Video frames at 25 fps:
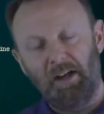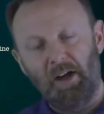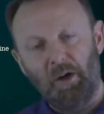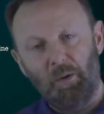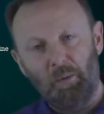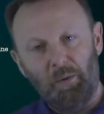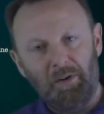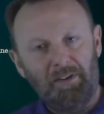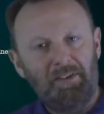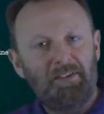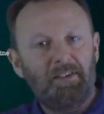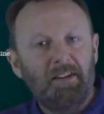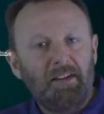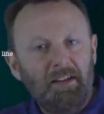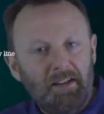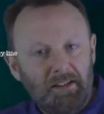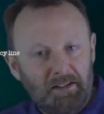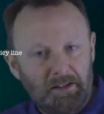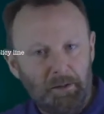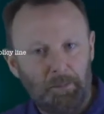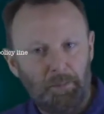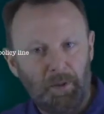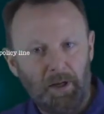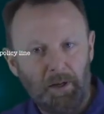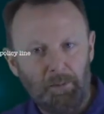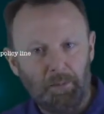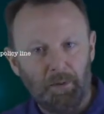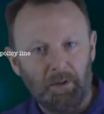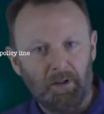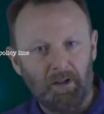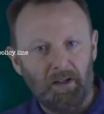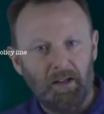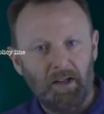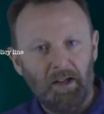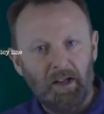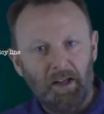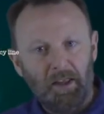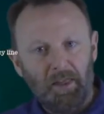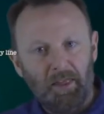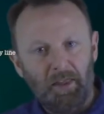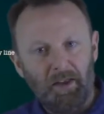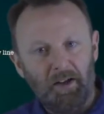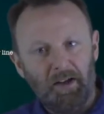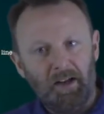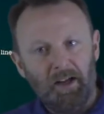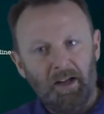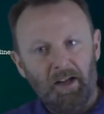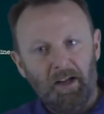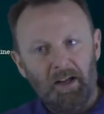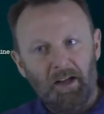We're saying to people that